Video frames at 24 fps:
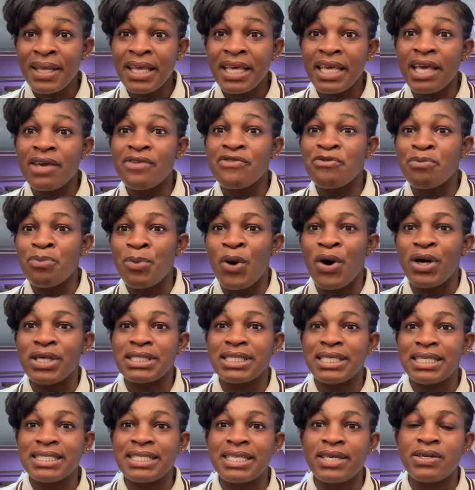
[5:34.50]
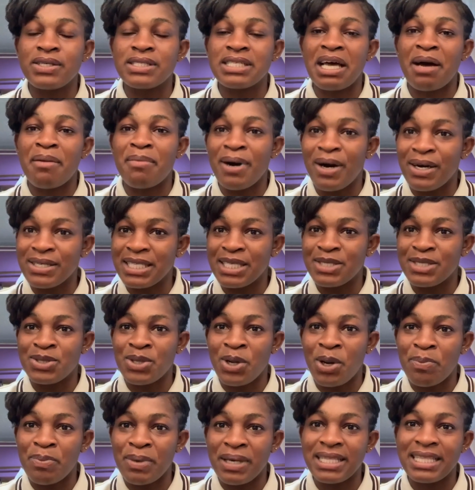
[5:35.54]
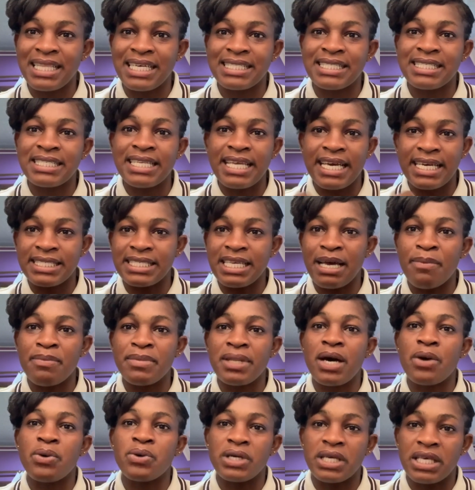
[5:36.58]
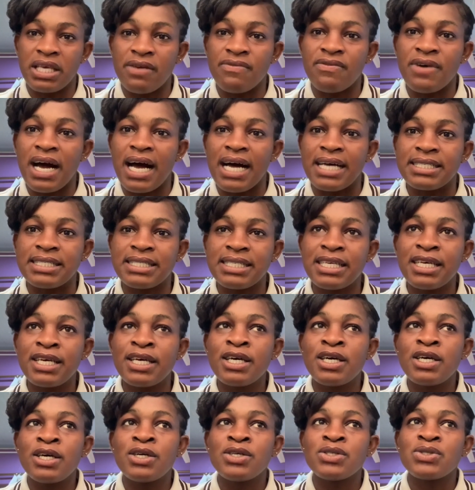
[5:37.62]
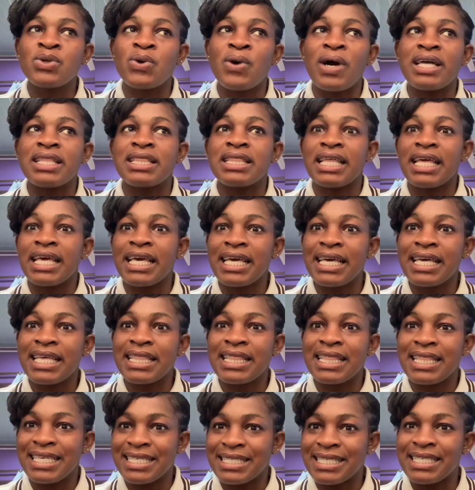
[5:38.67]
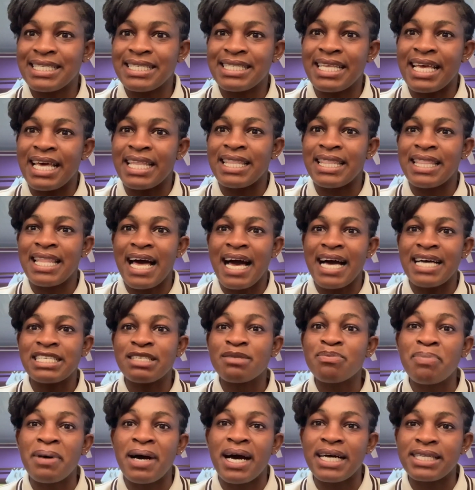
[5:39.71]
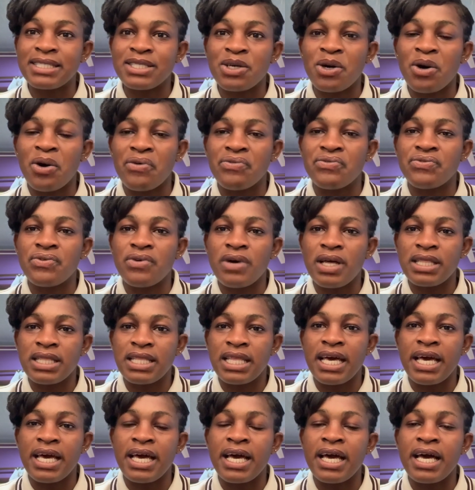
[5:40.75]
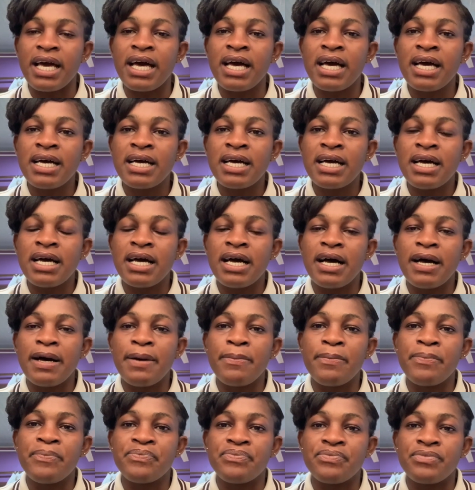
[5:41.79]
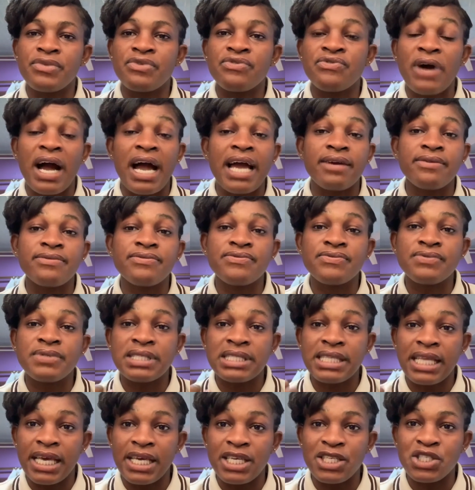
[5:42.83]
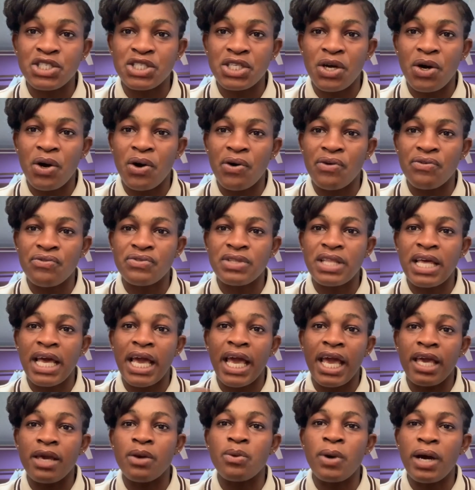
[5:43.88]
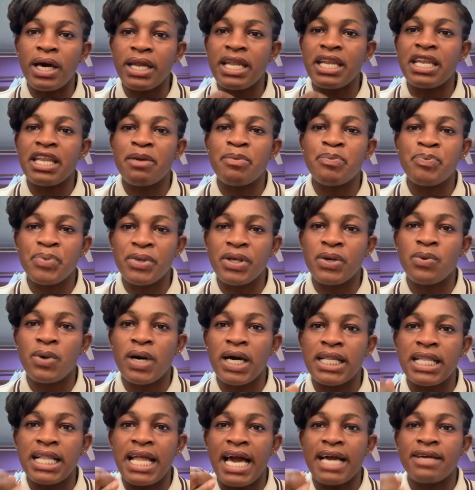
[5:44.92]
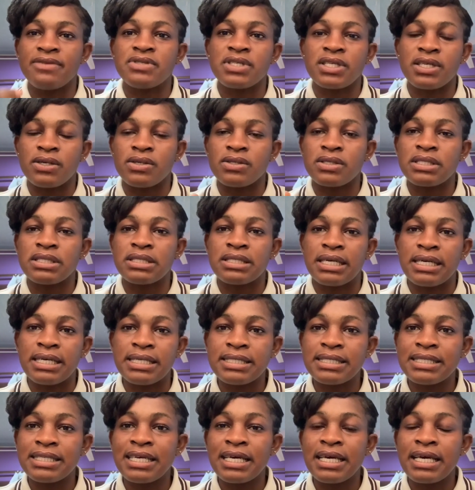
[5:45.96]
give more details about the topic that the examiner will give us. So I think this is the last part of the 5 stage of the A1 and the B1 life skills test.